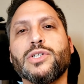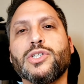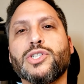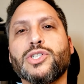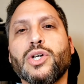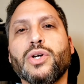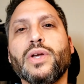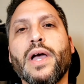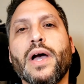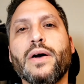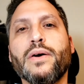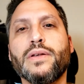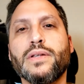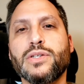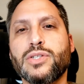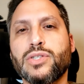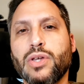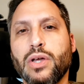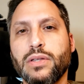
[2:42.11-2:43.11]
show you how to
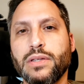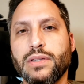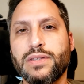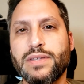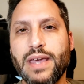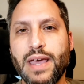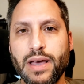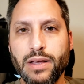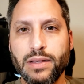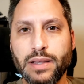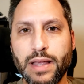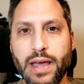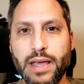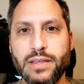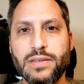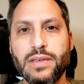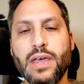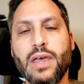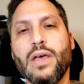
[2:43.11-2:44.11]
install the
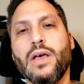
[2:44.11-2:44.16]
taillights.